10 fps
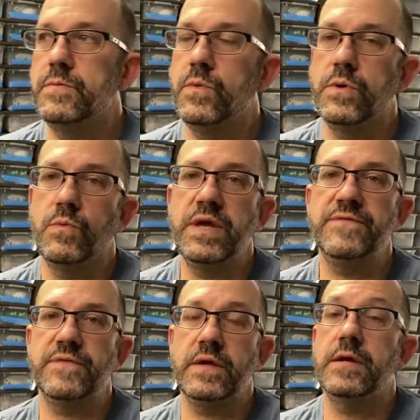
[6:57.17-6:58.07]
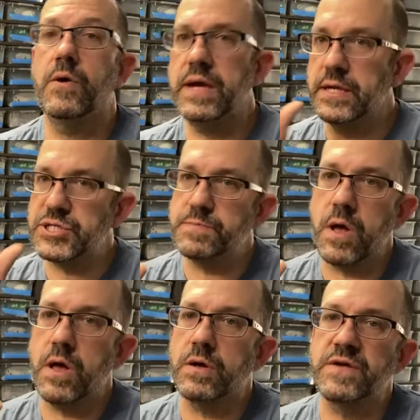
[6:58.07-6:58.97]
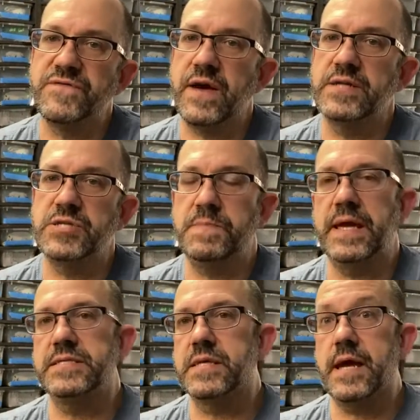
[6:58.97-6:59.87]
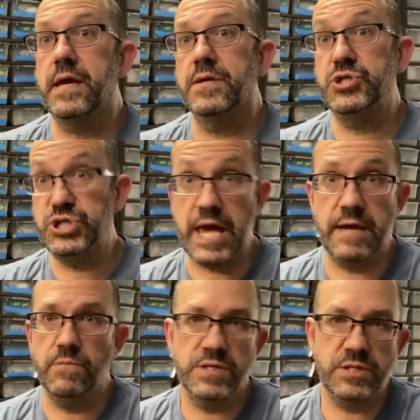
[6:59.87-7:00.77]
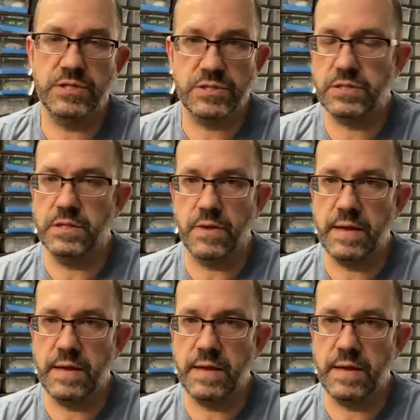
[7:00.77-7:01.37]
We've, in a small confined space like a shed, which is, 8